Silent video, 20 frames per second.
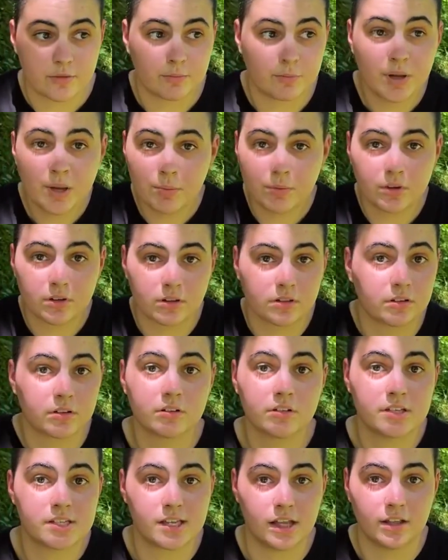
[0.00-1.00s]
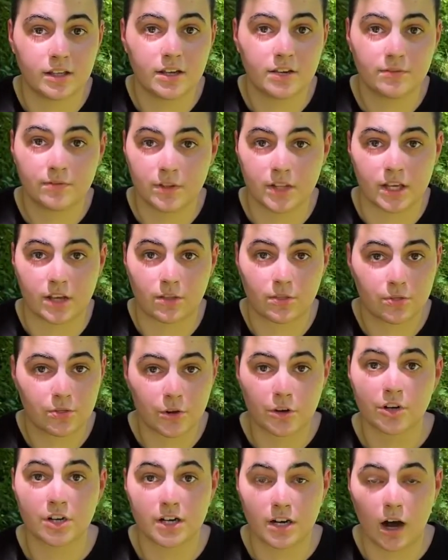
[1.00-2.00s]
people are literally selling it for like
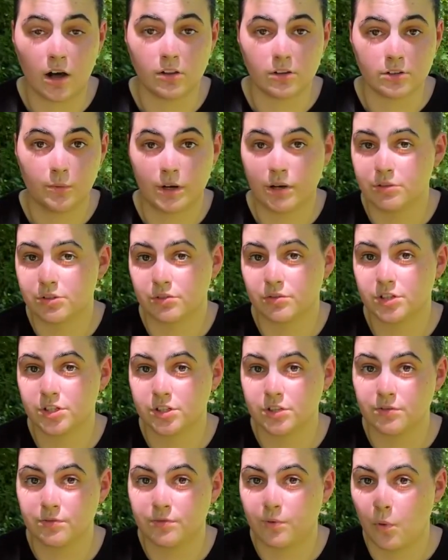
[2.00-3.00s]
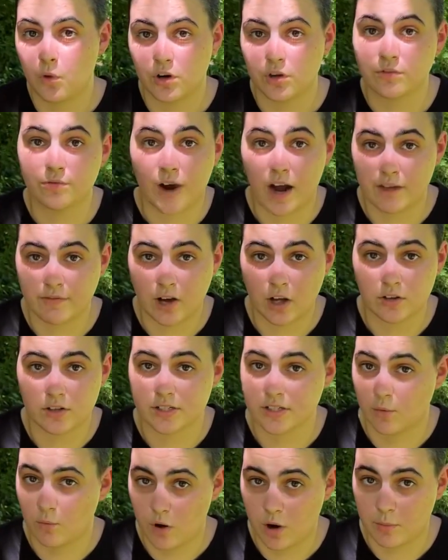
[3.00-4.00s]
$30 when it was originally $4 or
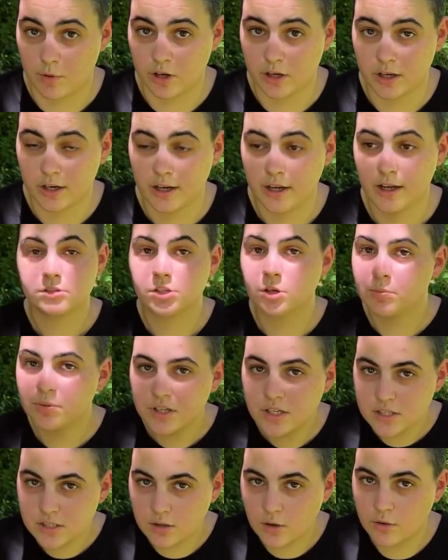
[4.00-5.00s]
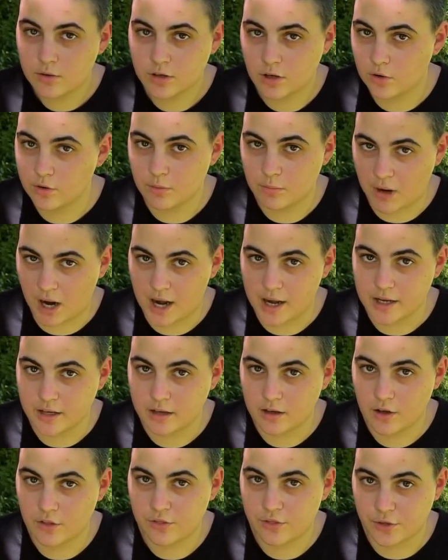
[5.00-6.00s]
$5 at Walmart. So please no one go and buy
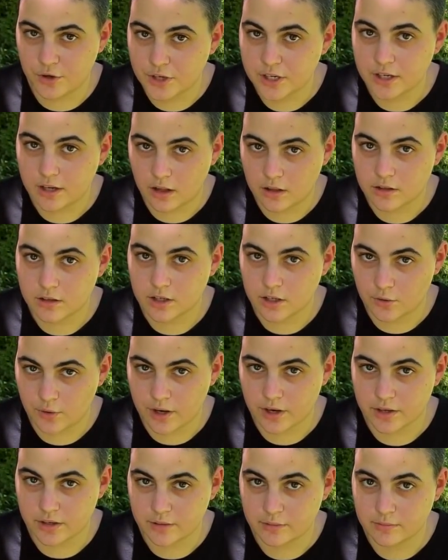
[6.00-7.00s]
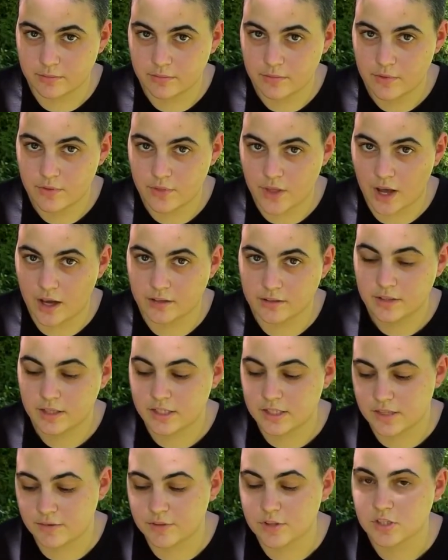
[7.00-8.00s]
a $30 aquarium that
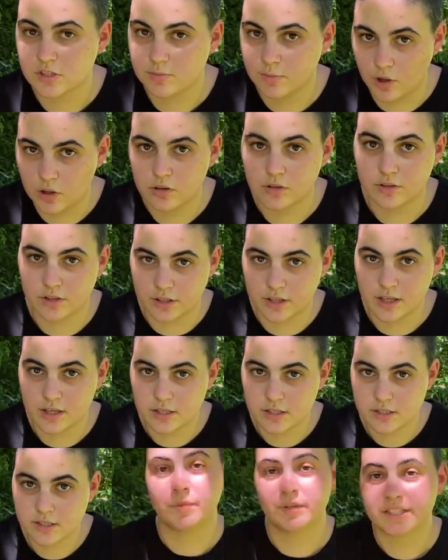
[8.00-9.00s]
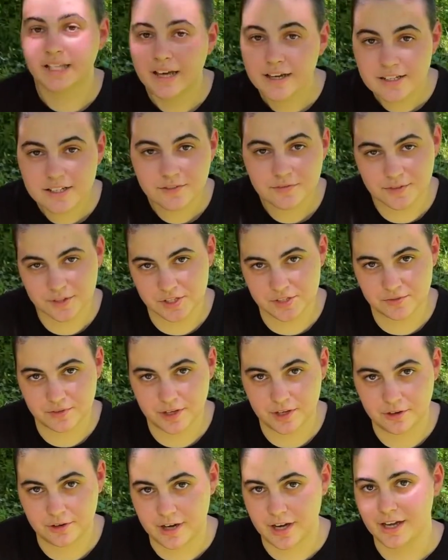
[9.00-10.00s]
is even smaller than this. But that is it for this
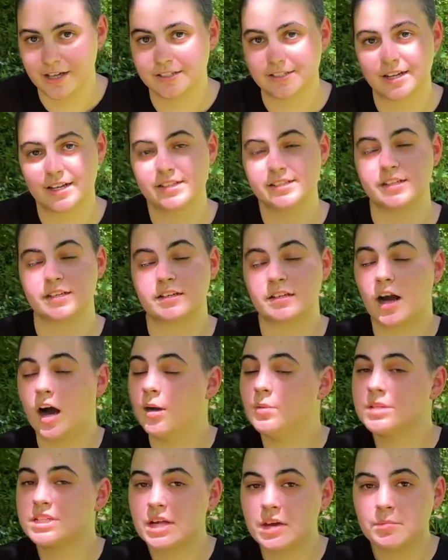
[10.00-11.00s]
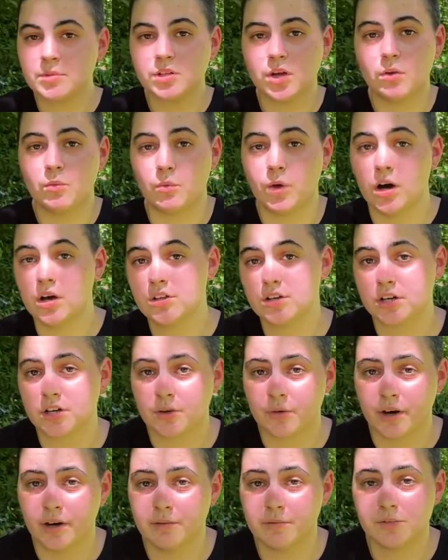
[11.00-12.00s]
video, guys. Like I said, comment down below what other
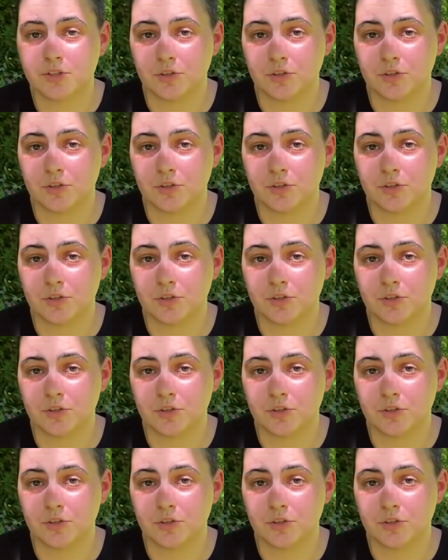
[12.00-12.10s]
aquariums